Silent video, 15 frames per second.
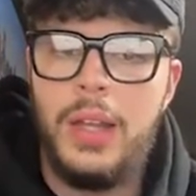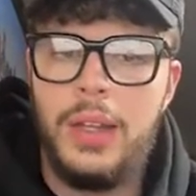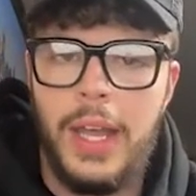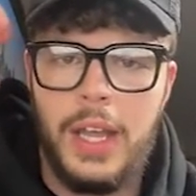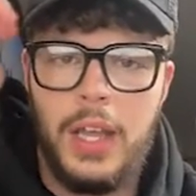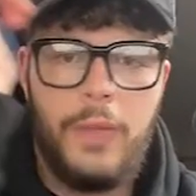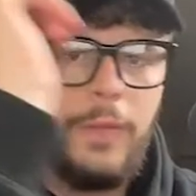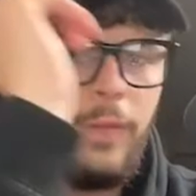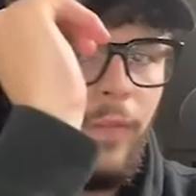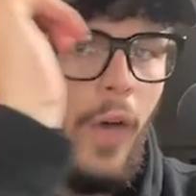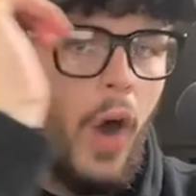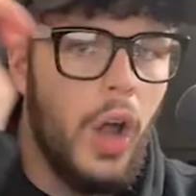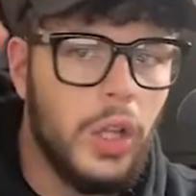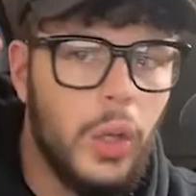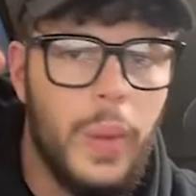like,
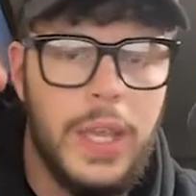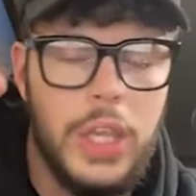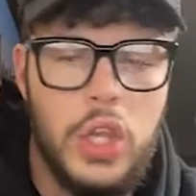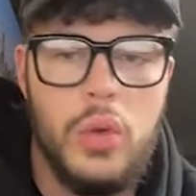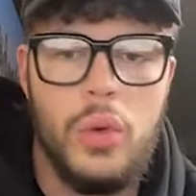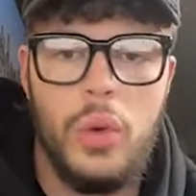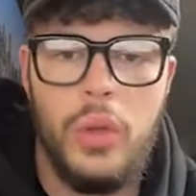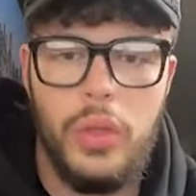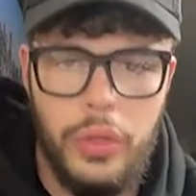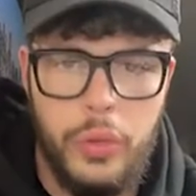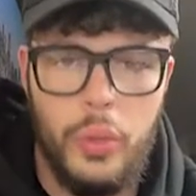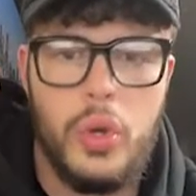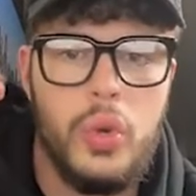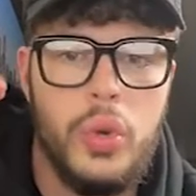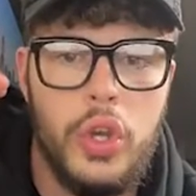following you
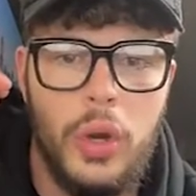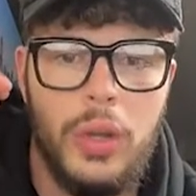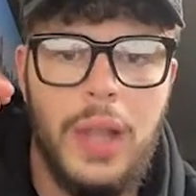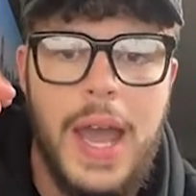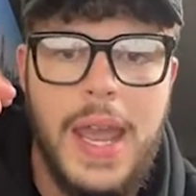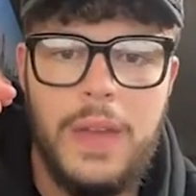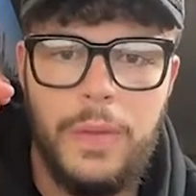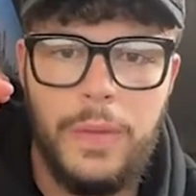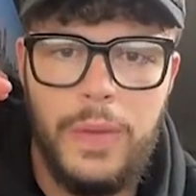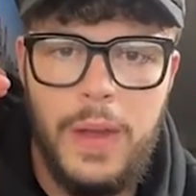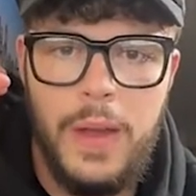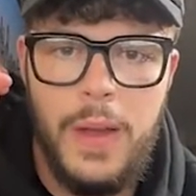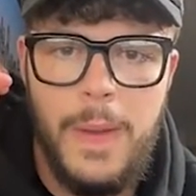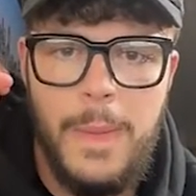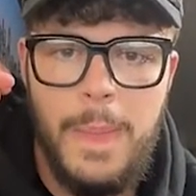through your life,
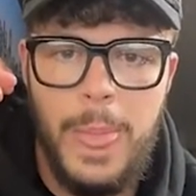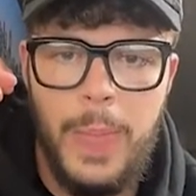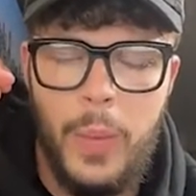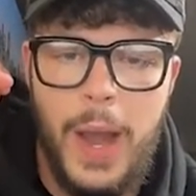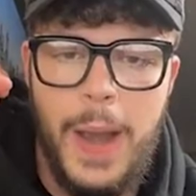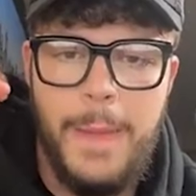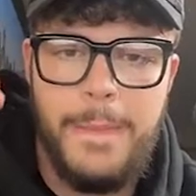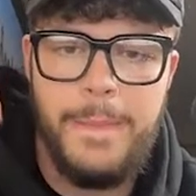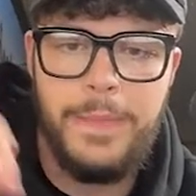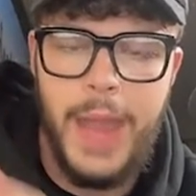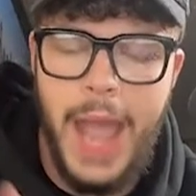right?